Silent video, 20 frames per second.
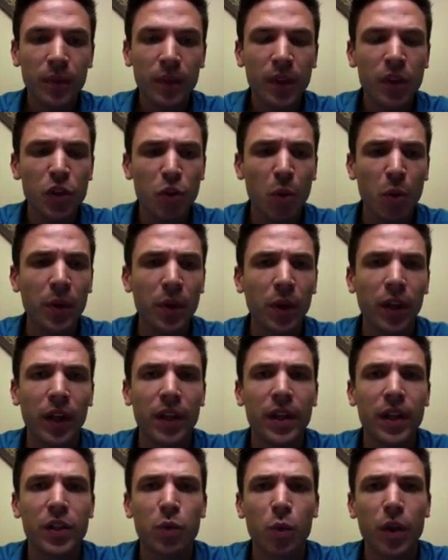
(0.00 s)
So when we look at
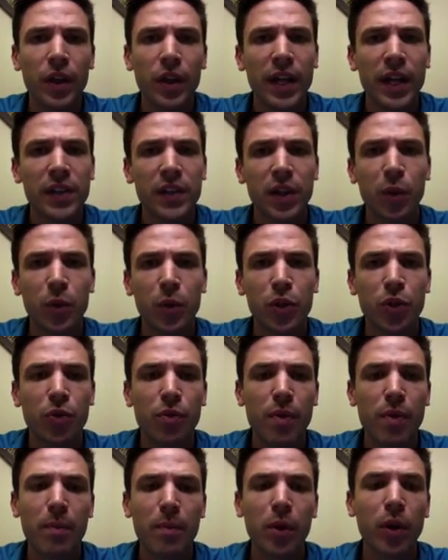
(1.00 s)
this, one last thing we should
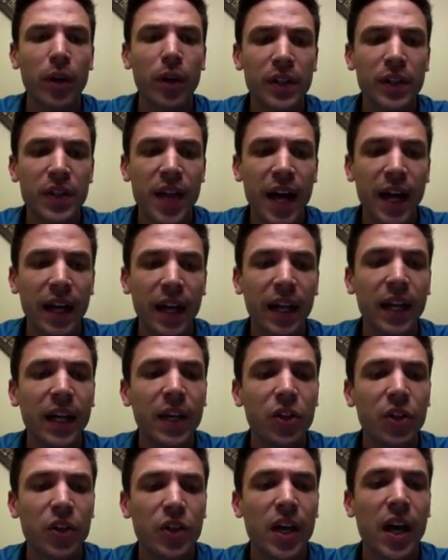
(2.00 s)
remember is that
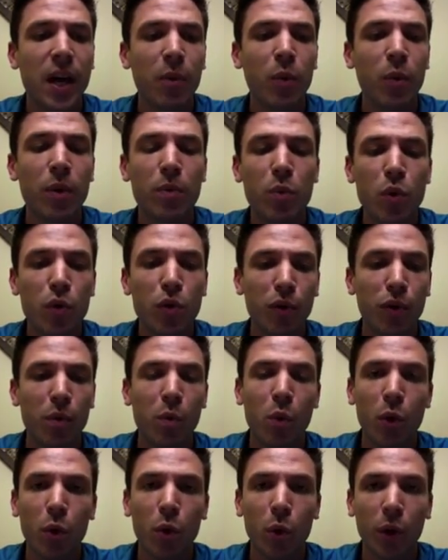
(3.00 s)
each time we move from
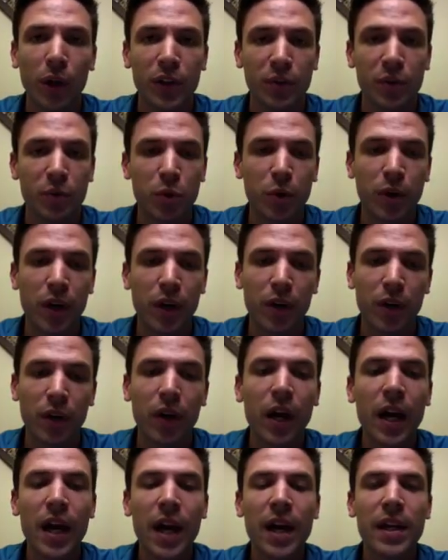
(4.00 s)
one organism to another,
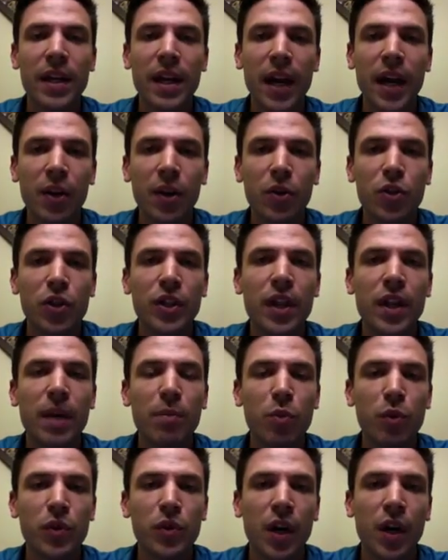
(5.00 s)
the energy that
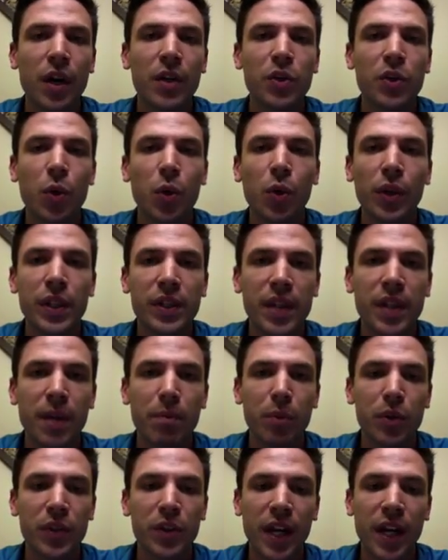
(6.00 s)
moves on is only
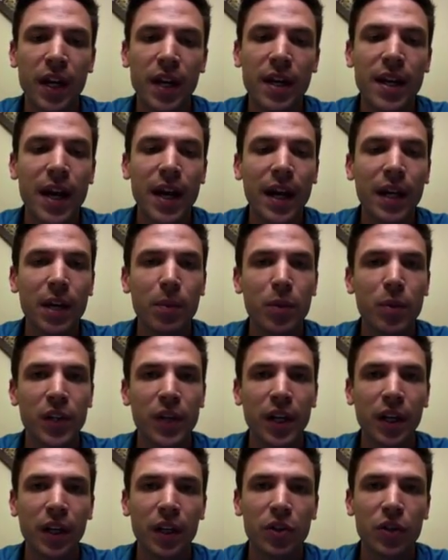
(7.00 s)
10%.
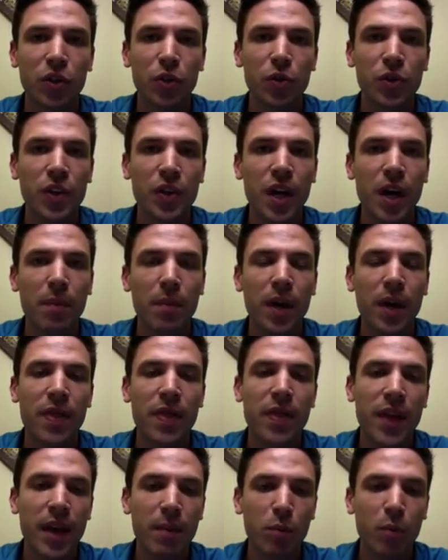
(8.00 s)
90% gets used up
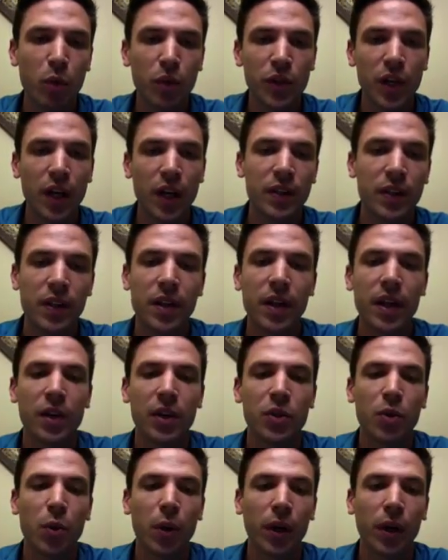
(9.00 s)
and then moves on to the
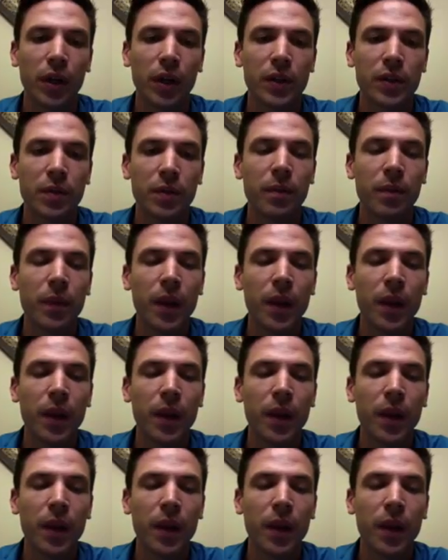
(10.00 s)
next organism.